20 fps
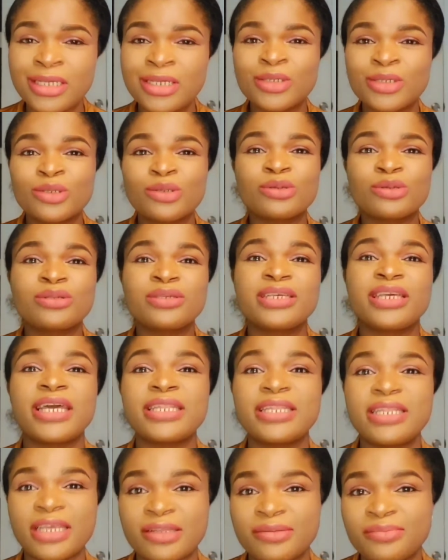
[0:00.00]
So to
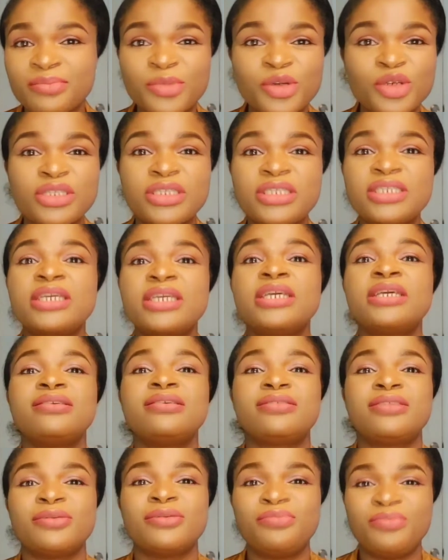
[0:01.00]
get that much
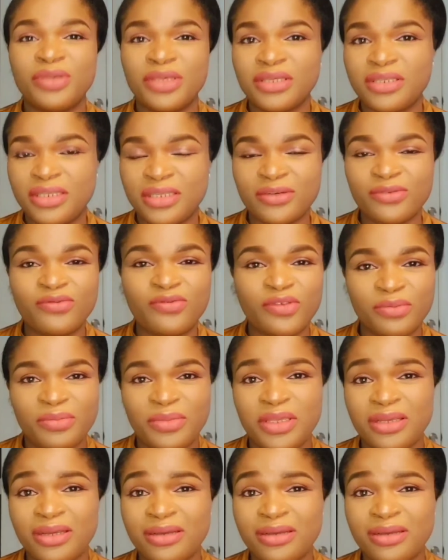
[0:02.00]
is a big deal for me.